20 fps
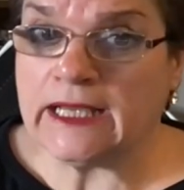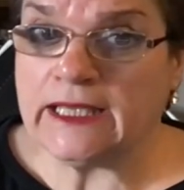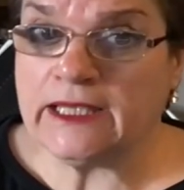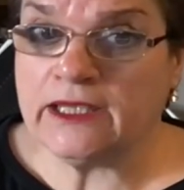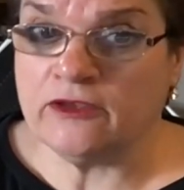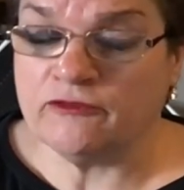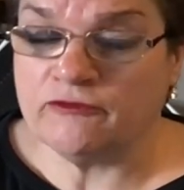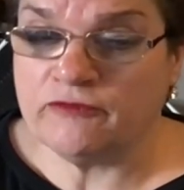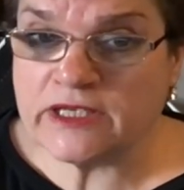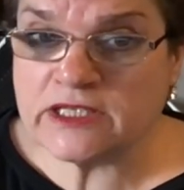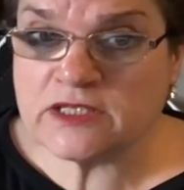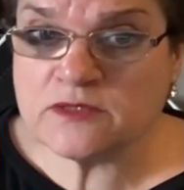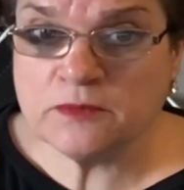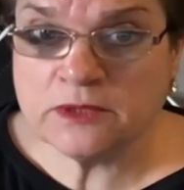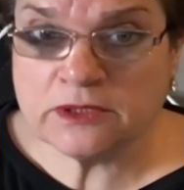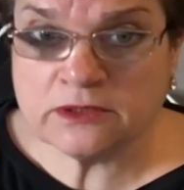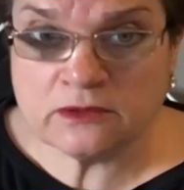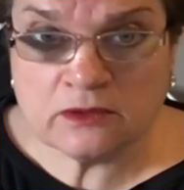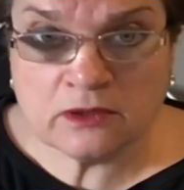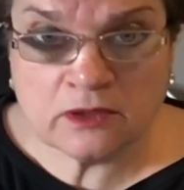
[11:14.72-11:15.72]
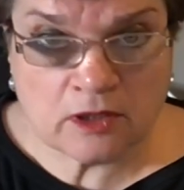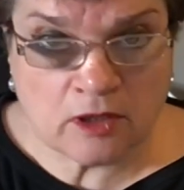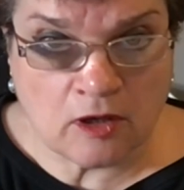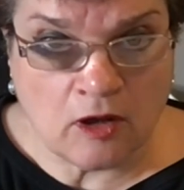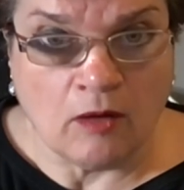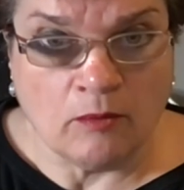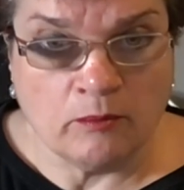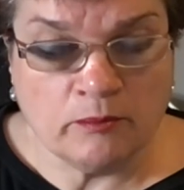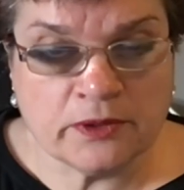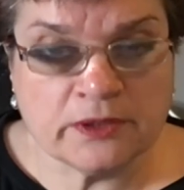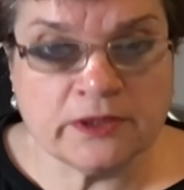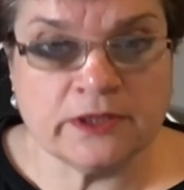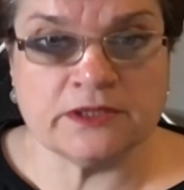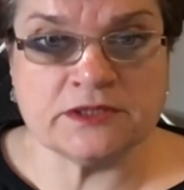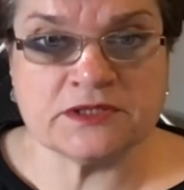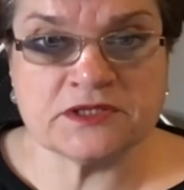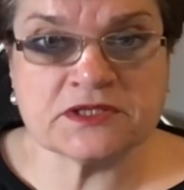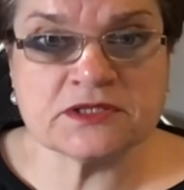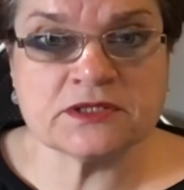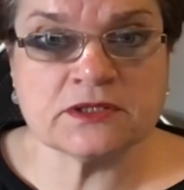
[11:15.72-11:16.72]
investment
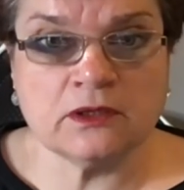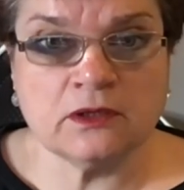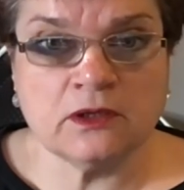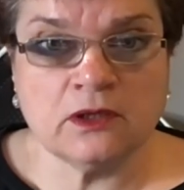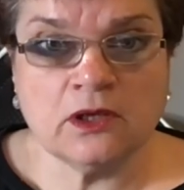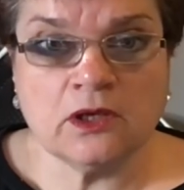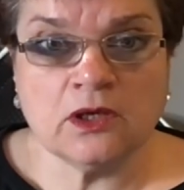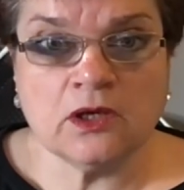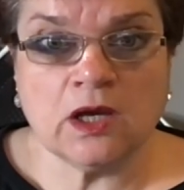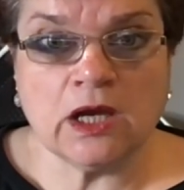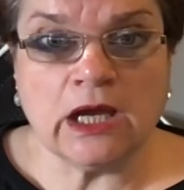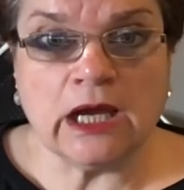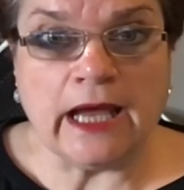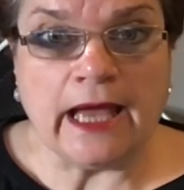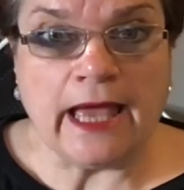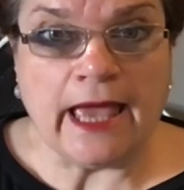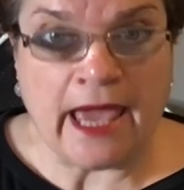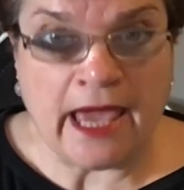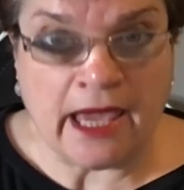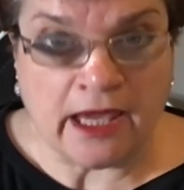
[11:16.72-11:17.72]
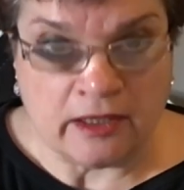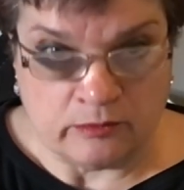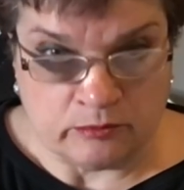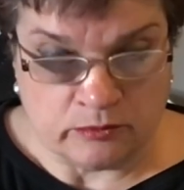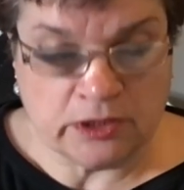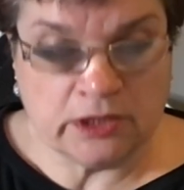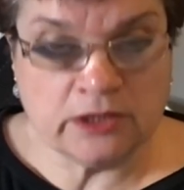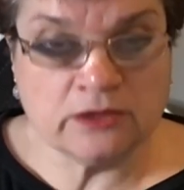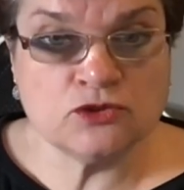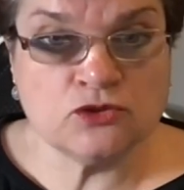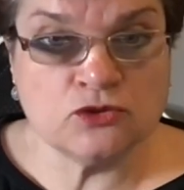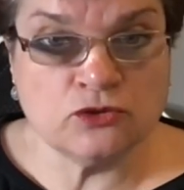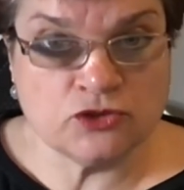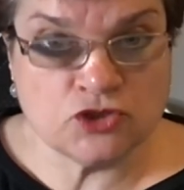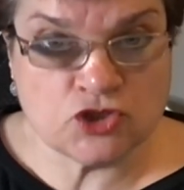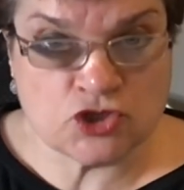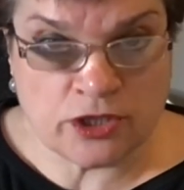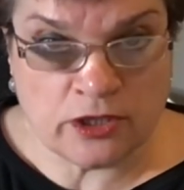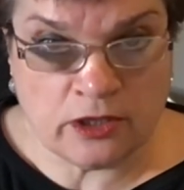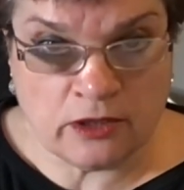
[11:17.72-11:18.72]
companies aim to
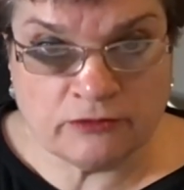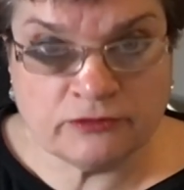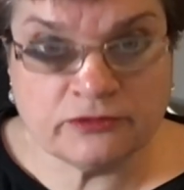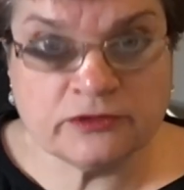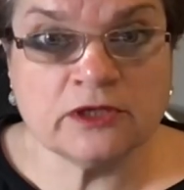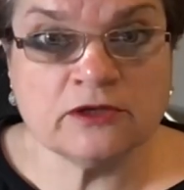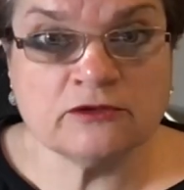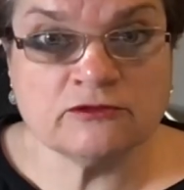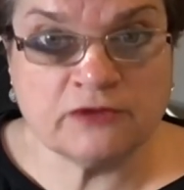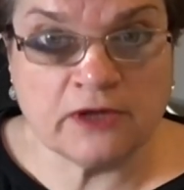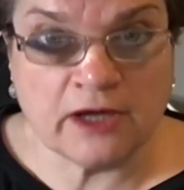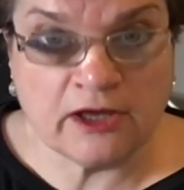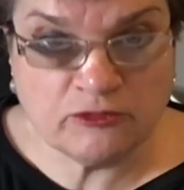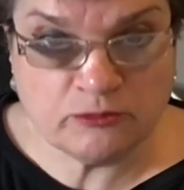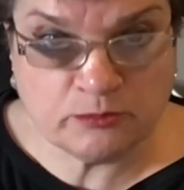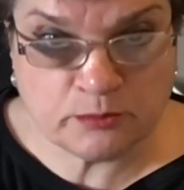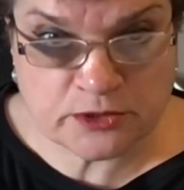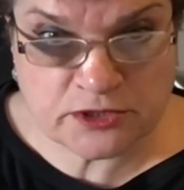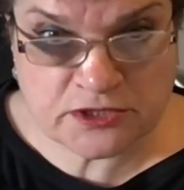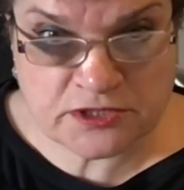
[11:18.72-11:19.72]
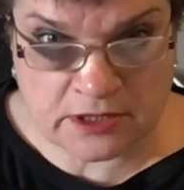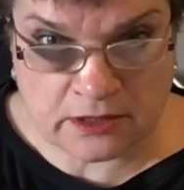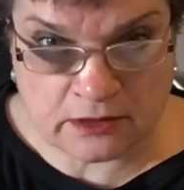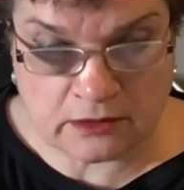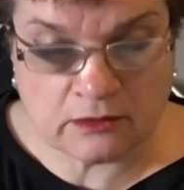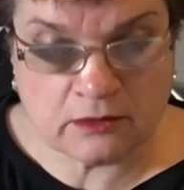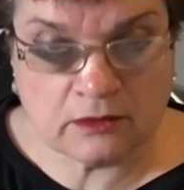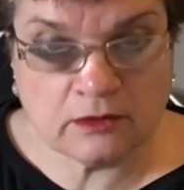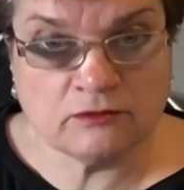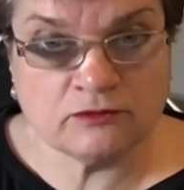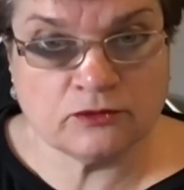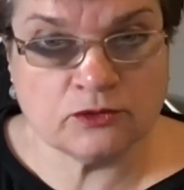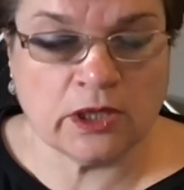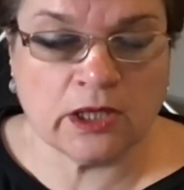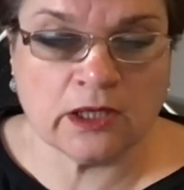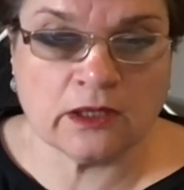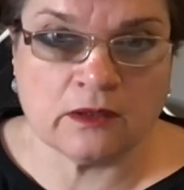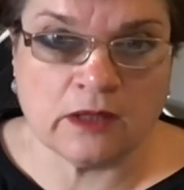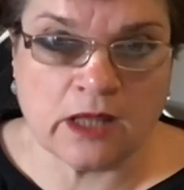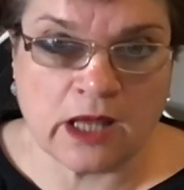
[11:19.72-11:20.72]
achieve 5% for
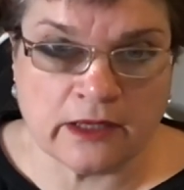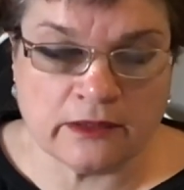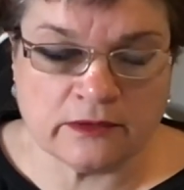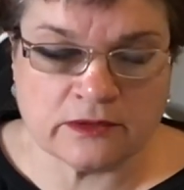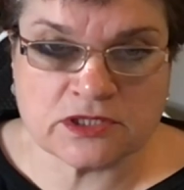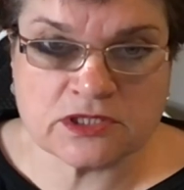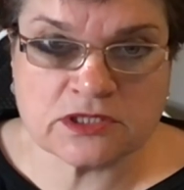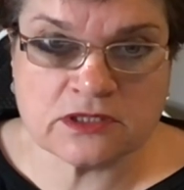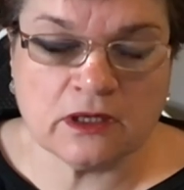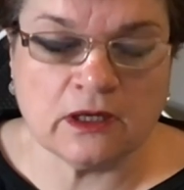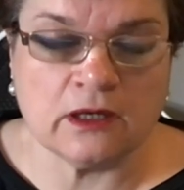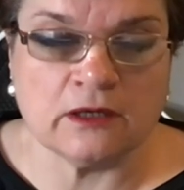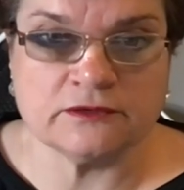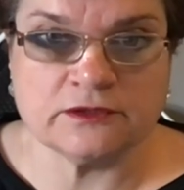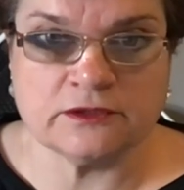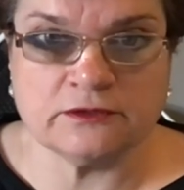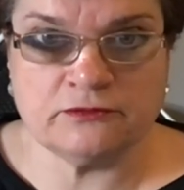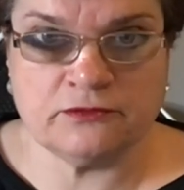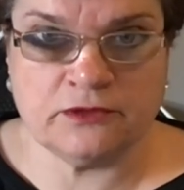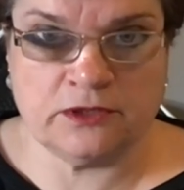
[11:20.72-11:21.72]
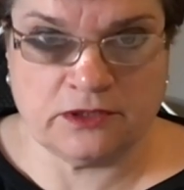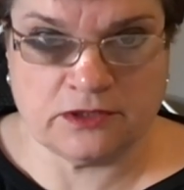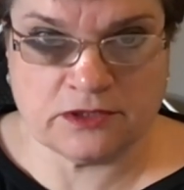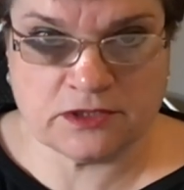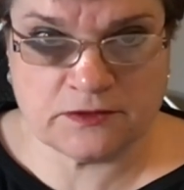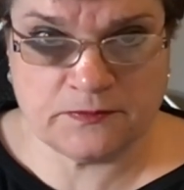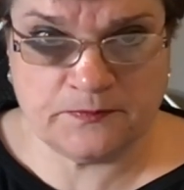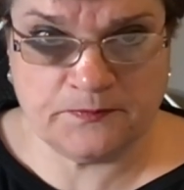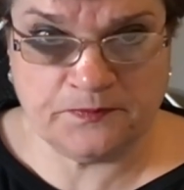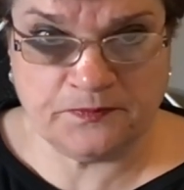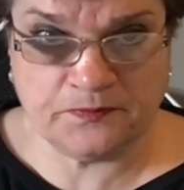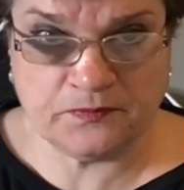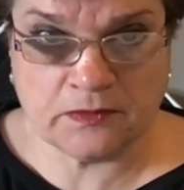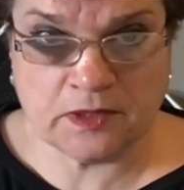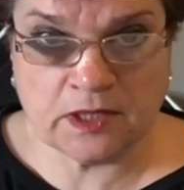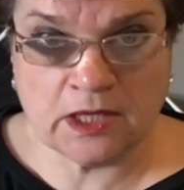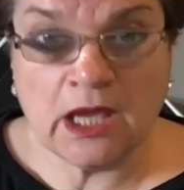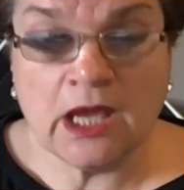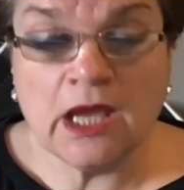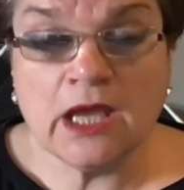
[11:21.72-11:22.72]
their clients after fees.
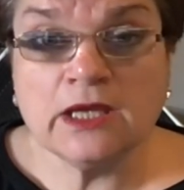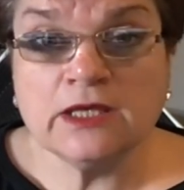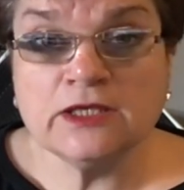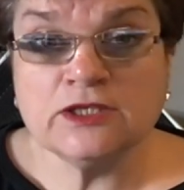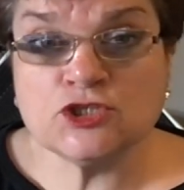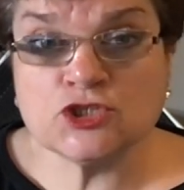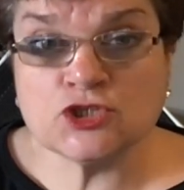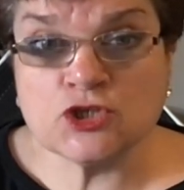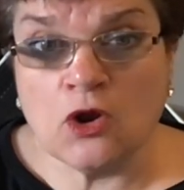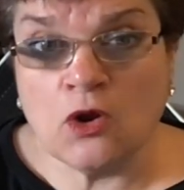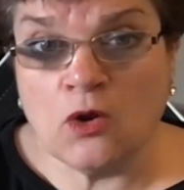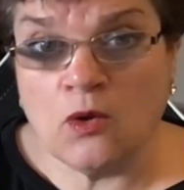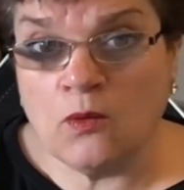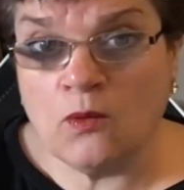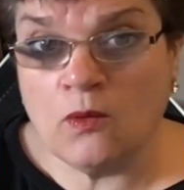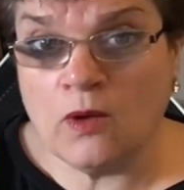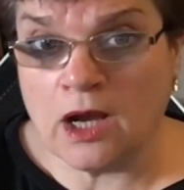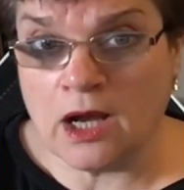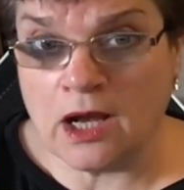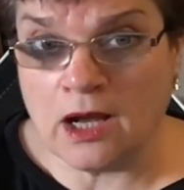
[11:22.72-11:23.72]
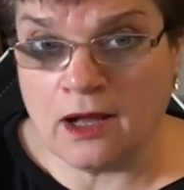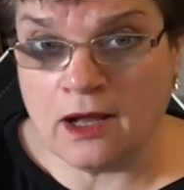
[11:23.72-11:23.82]
So